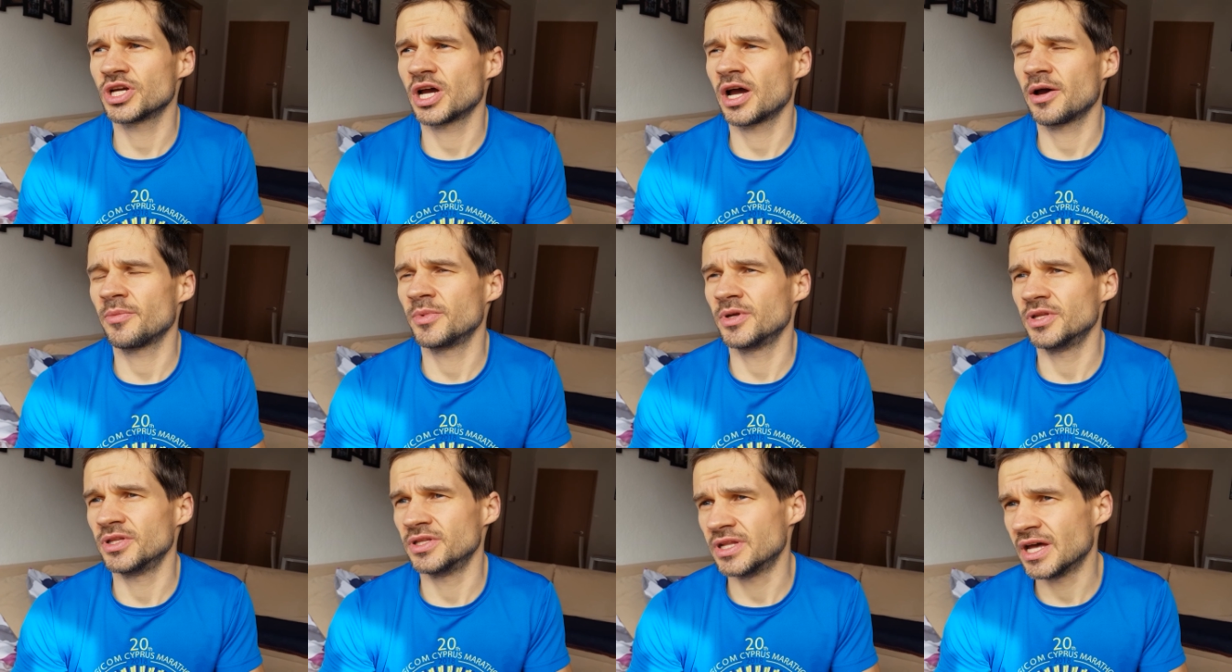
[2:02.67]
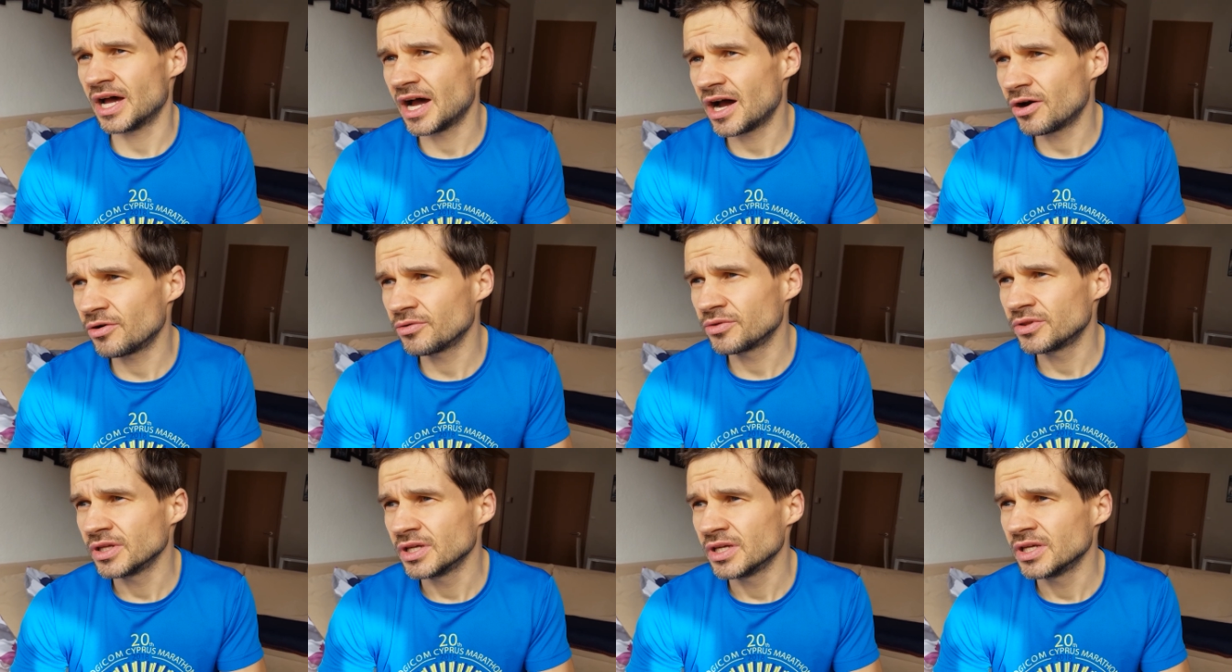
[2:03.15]
I'm in
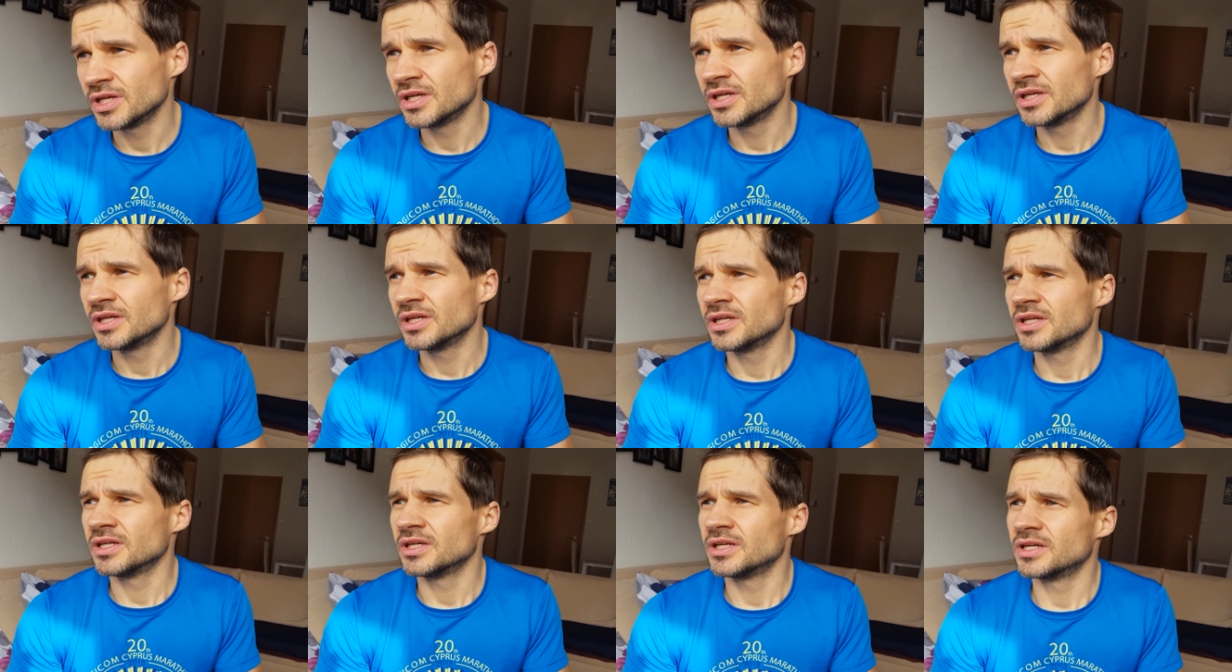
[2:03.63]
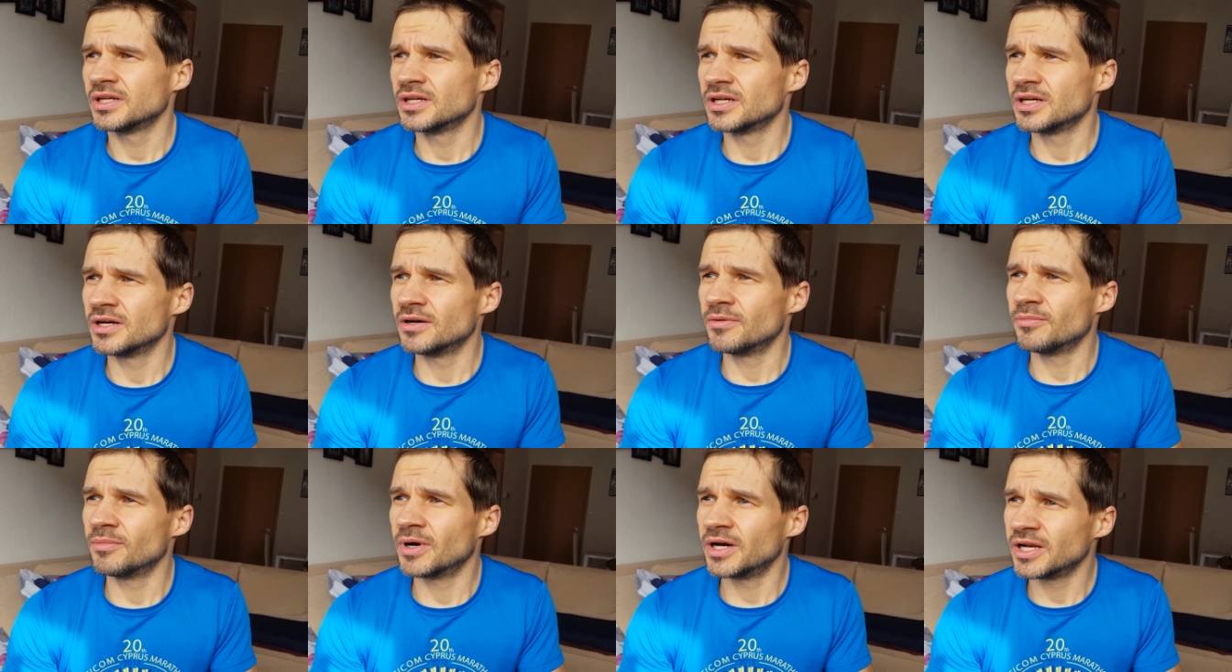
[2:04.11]
doubt.
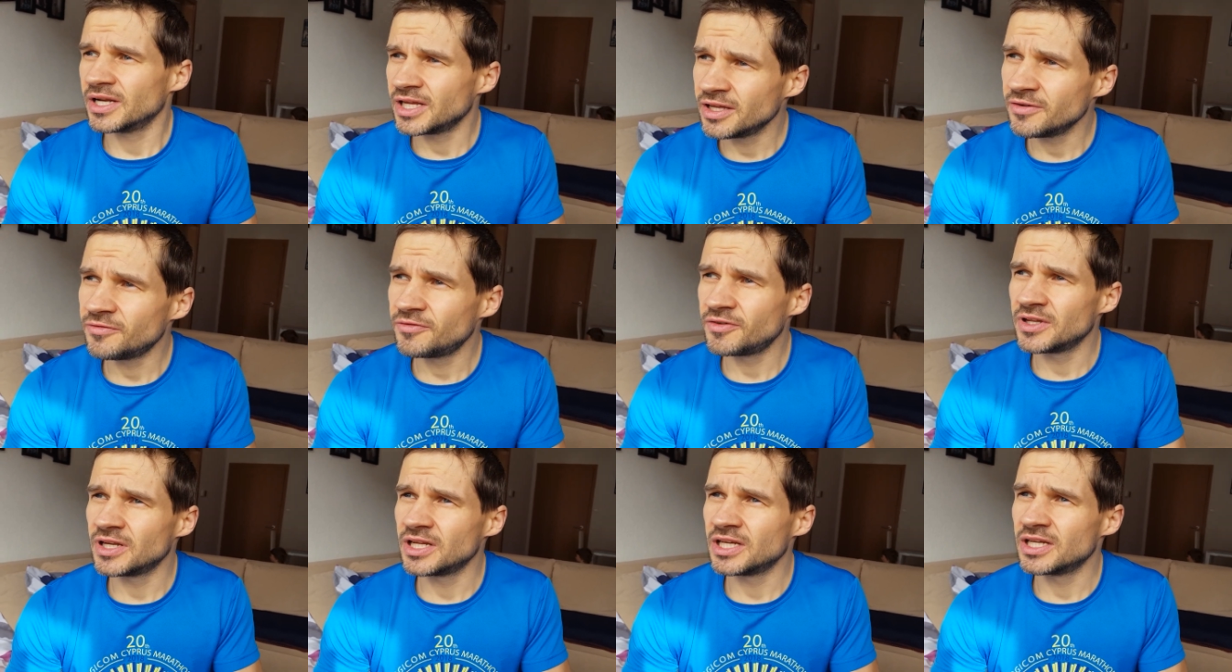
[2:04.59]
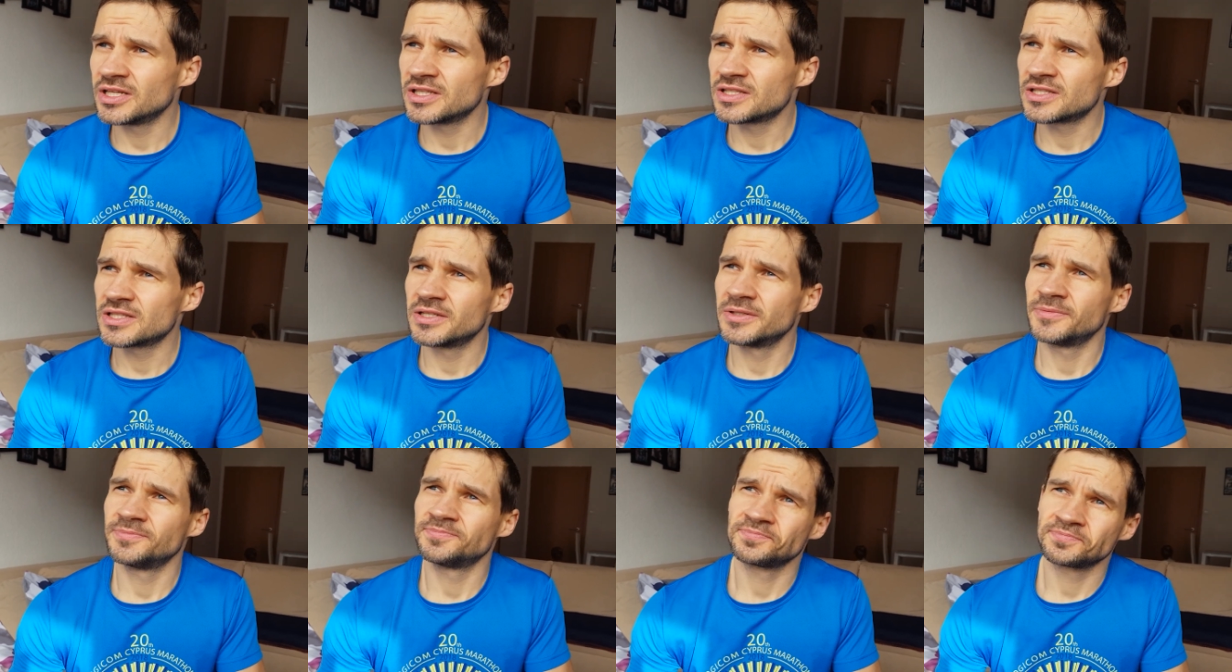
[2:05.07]
But if it
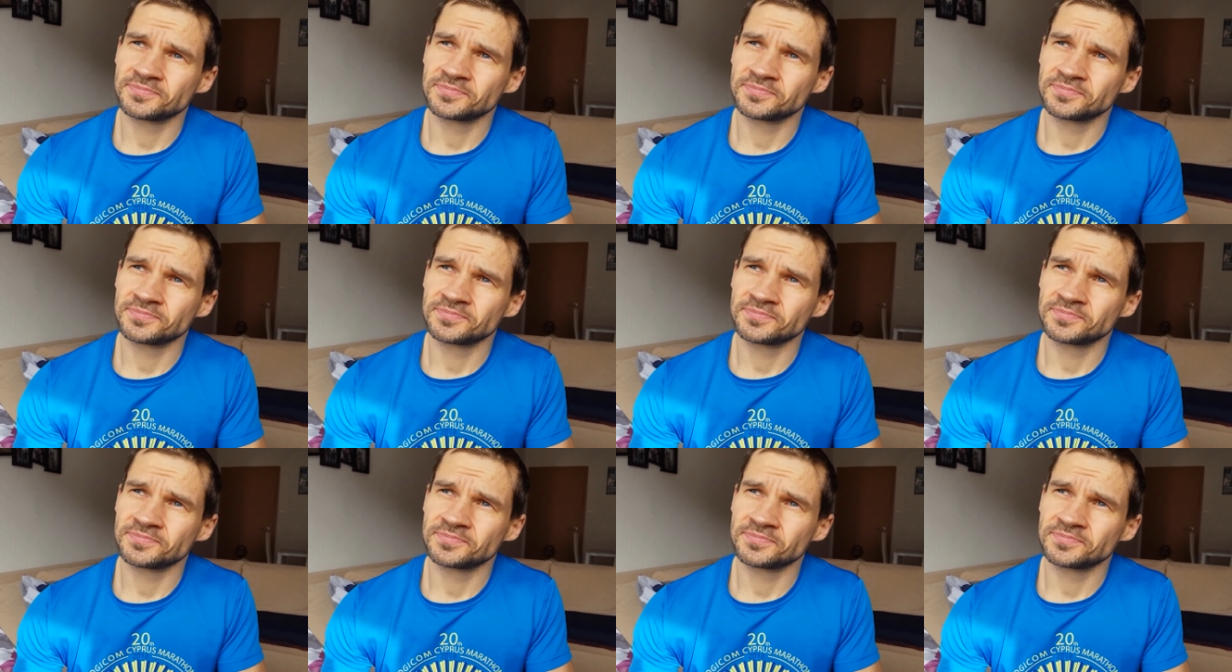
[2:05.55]
is,